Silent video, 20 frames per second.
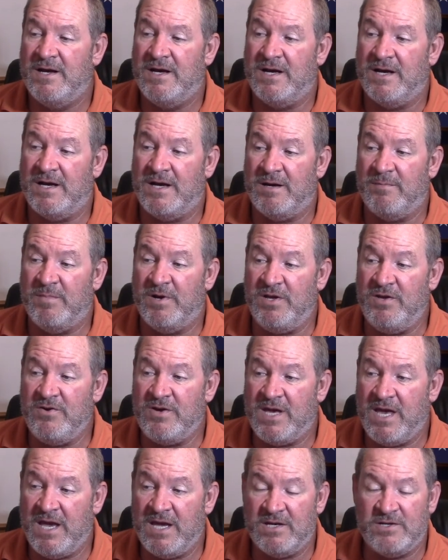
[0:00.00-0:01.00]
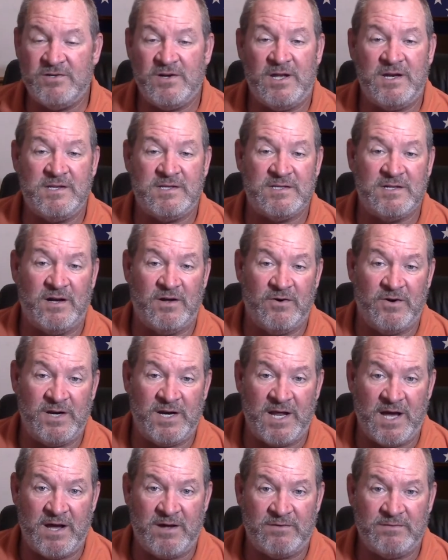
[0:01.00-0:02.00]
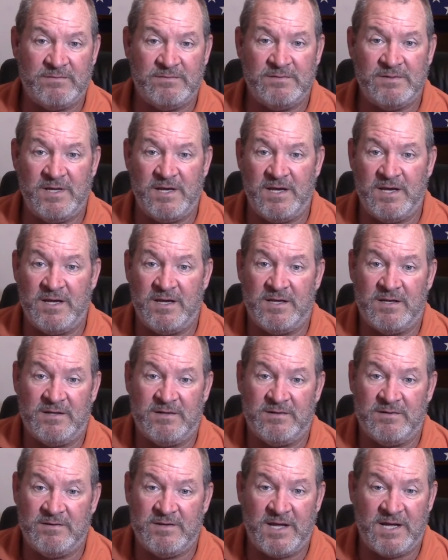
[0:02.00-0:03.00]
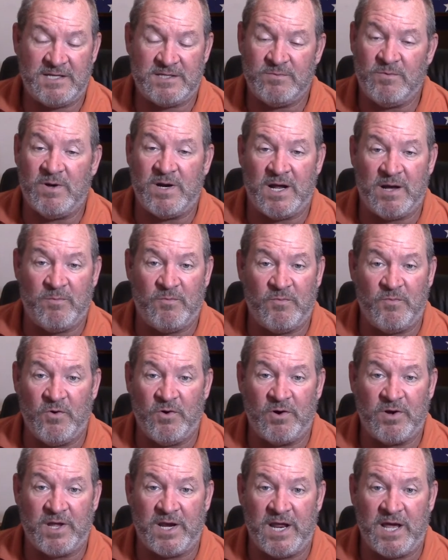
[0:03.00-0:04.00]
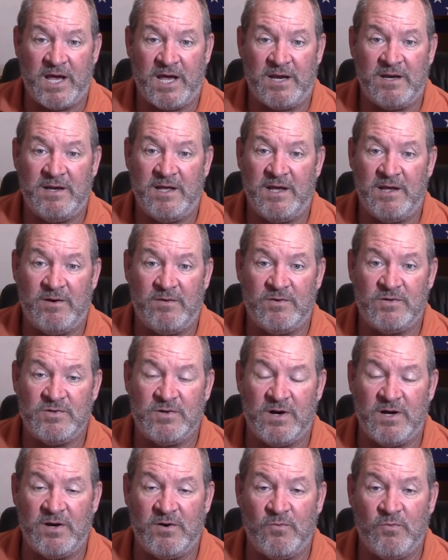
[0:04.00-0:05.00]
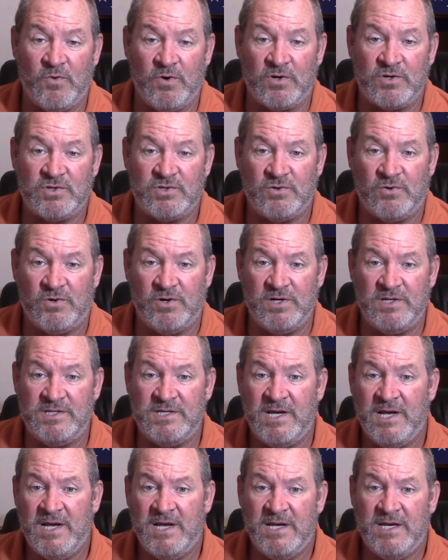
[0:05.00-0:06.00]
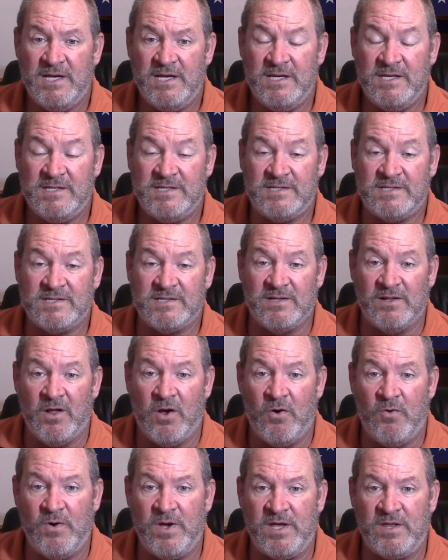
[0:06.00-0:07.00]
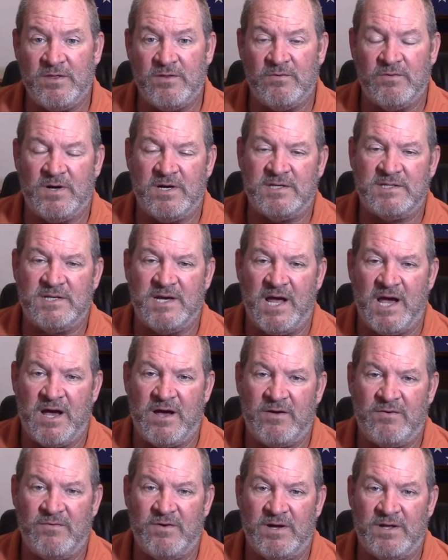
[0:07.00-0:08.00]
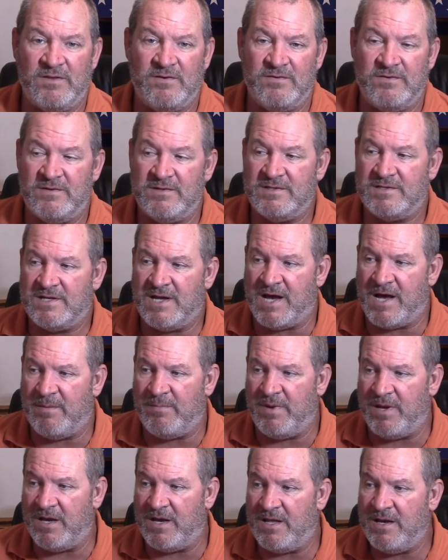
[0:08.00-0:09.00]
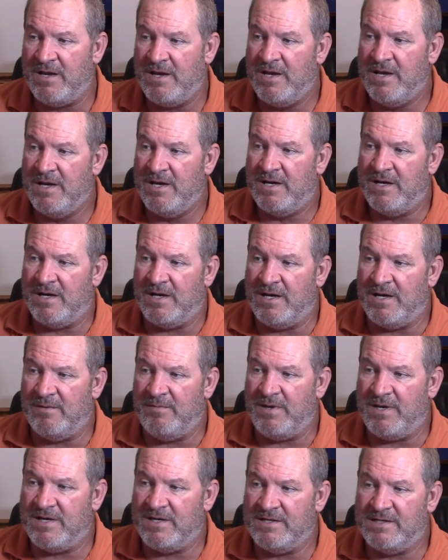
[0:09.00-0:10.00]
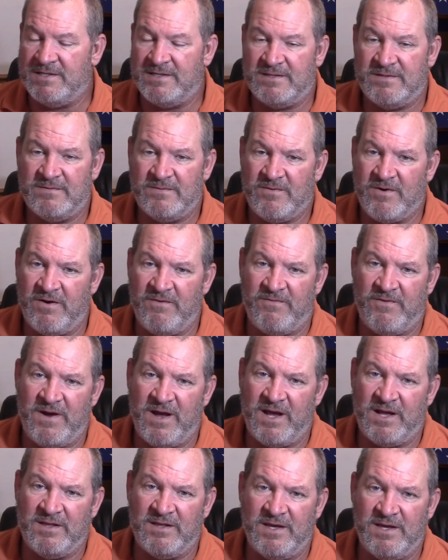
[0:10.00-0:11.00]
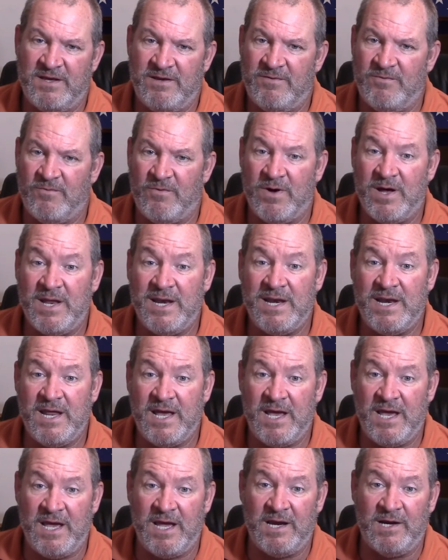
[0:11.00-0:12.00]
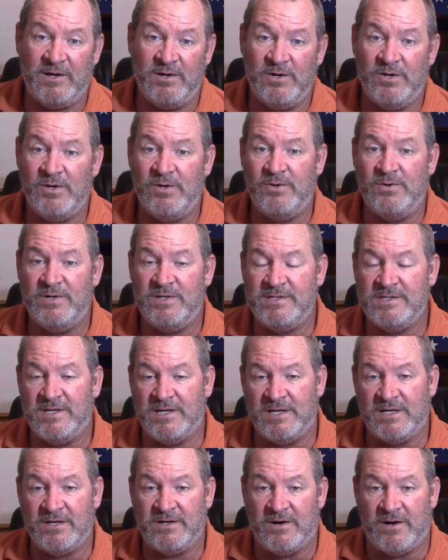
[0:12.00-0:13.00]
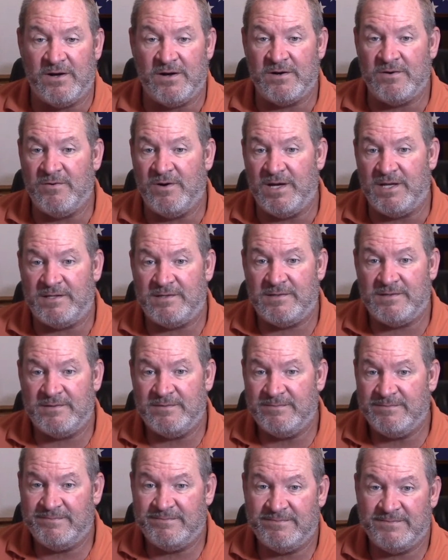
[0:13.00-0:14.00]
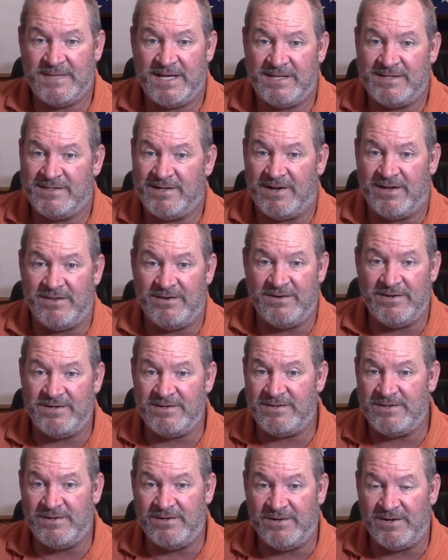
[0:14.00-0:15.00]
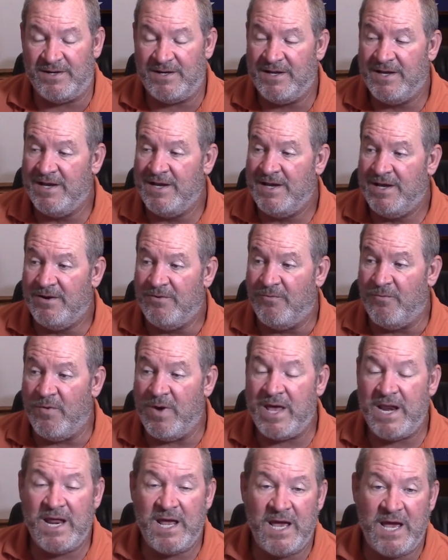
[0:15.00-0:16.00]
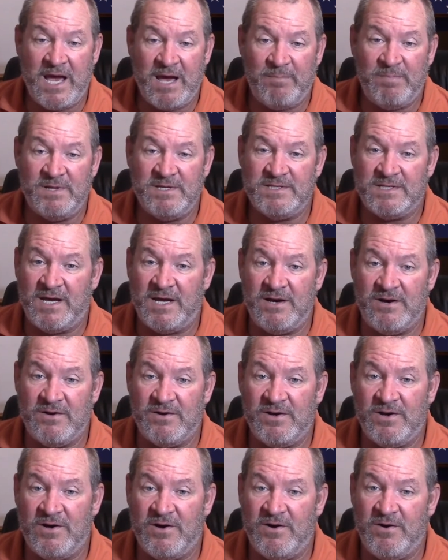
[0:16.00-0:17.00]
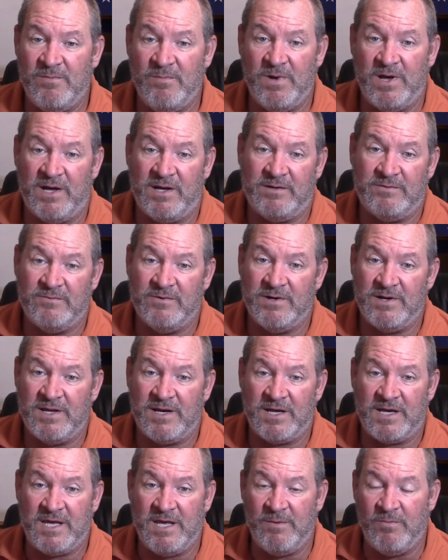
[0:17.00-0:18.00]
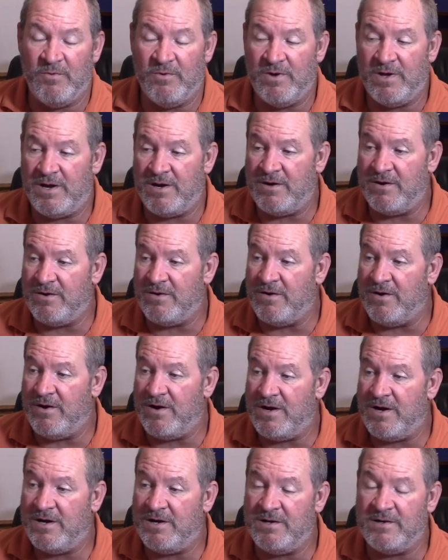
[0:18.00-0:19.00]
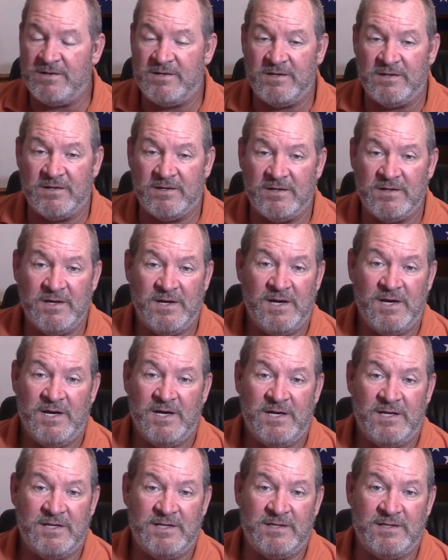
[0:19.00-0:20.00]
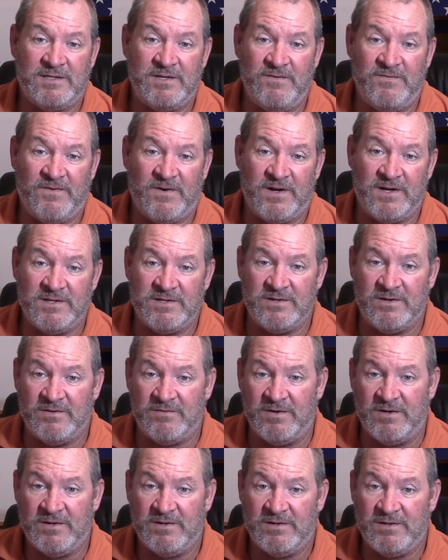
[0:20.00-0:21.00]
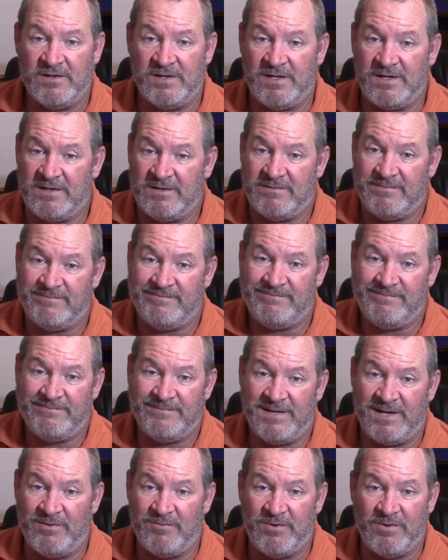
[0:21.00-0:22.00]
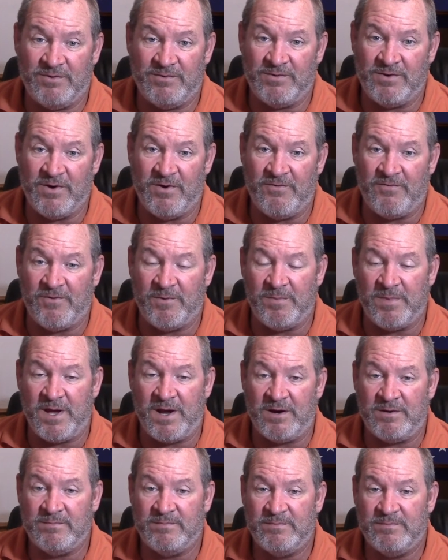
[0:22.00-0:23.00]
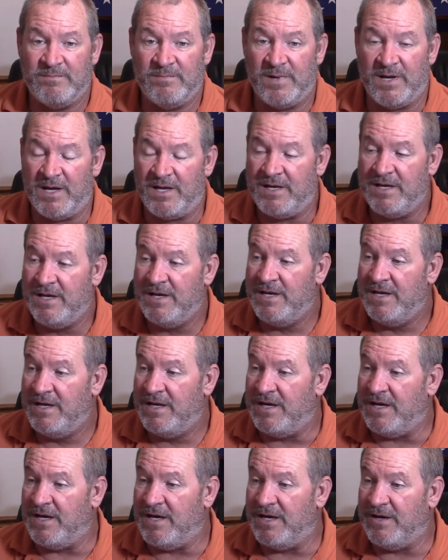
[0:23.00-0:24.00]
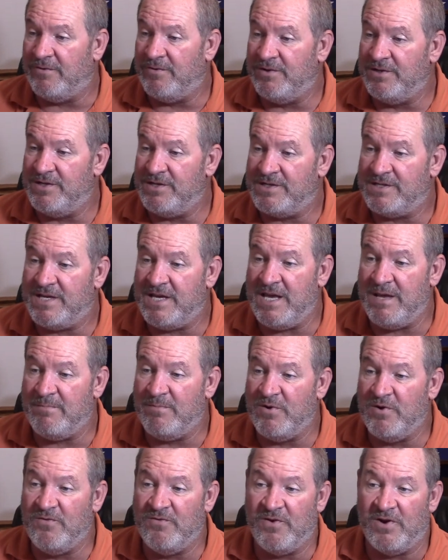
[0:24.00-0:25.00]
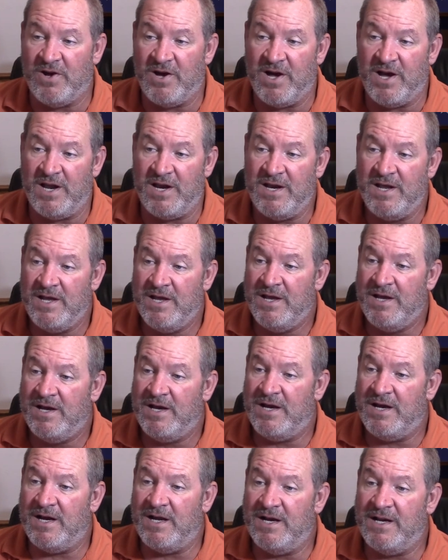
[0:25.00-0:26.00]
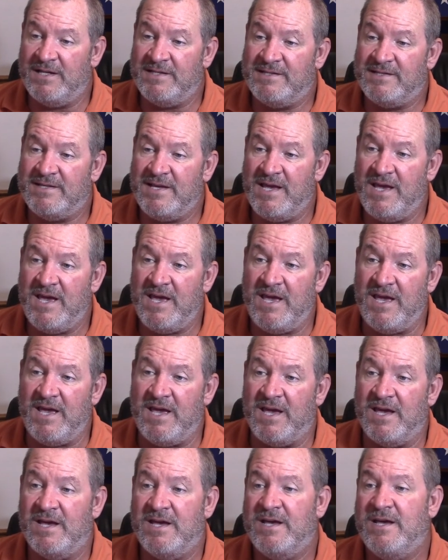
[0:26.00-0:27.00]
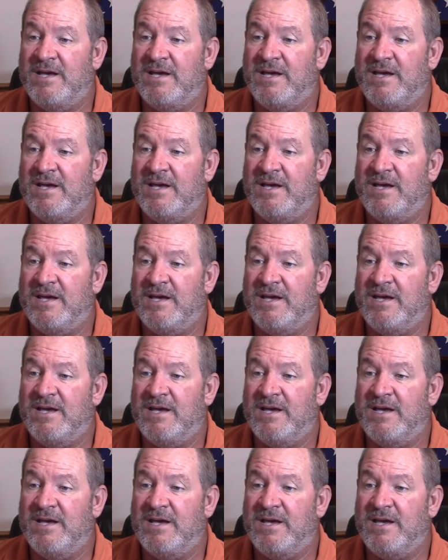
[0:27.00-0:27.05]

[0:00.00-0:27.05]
Uh, but you can try to slow it down. And that's what I'm working at and trying to work towards, is slowing the rust down rather than stopping it. Uh, because, quite frankly, one day Lou is going to call it quits. That's all there is to it. When it happens, I don't know, but we're going to keep running her hard until, until she falls over. And then, then we'll go from there. But uh, we'll just keep moving on. Uh, let's see.